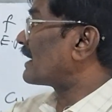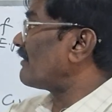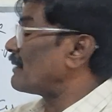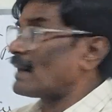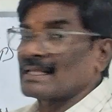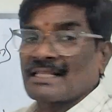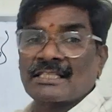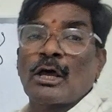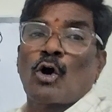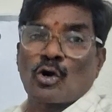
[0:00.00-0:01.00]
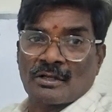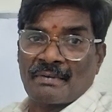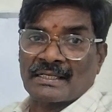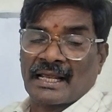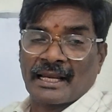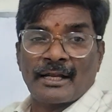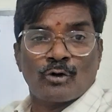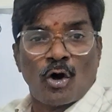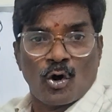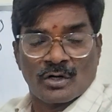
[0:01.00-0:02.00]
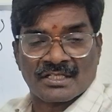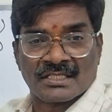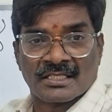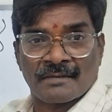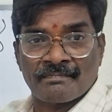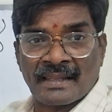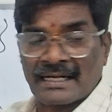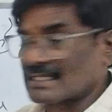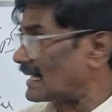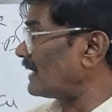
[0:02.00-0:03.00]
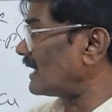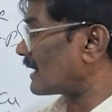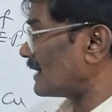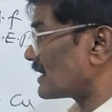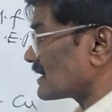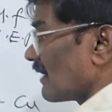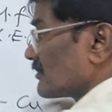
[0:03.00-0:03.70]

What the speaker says: given by this voltmeter in volts. At standard condition